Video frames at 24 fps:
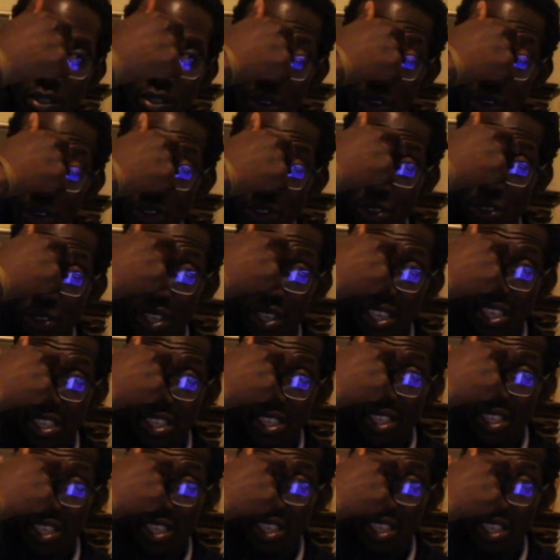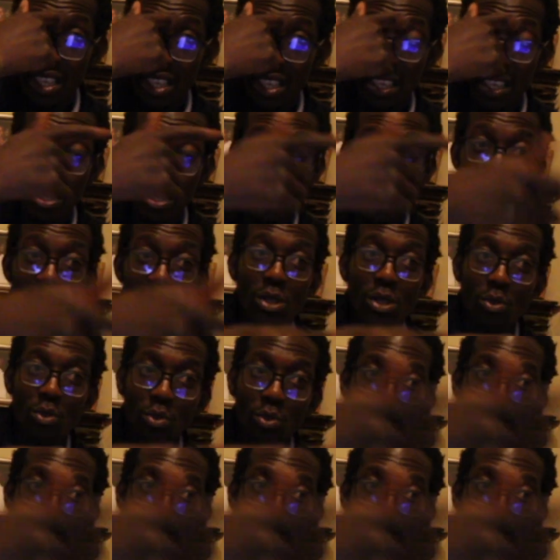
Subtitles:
concerning sin. And this is